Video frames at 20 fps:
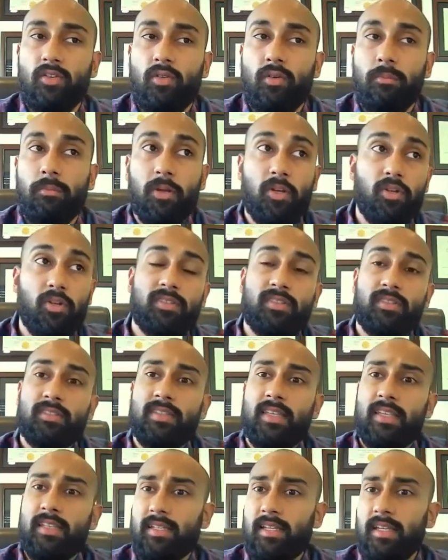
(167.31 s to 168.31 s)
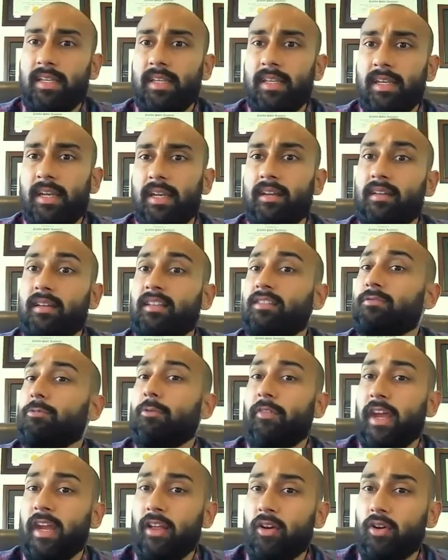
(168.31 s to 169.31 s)
So because say the Indian entity is
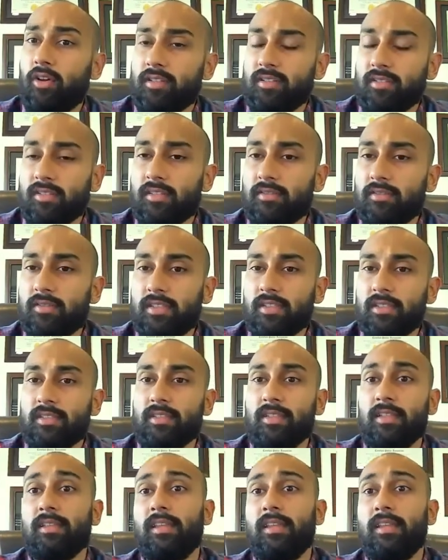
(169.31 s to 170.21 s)
providing all the services,